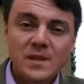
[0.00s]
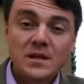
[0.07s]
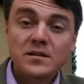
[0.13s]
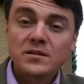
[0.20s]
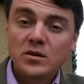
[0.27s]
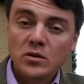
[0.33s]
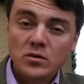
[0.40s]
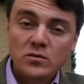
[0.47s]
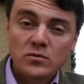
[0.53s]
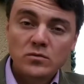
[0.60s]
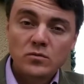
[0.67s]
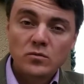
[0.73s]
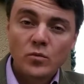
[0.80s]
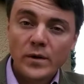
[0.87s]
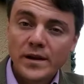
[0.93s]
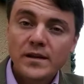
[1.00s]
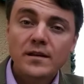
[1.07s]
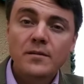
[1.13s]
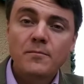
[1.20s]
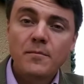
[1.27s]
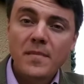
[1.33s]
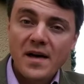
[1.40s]
So we need
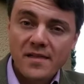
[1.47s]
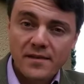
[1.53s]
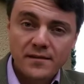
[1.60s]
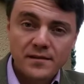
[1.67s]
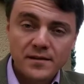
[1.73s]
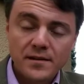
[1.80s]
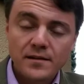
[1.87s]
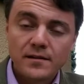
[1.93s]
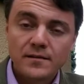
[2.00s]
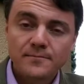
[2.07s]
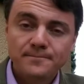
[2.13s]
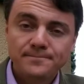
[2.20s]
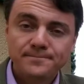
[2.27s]
a method here.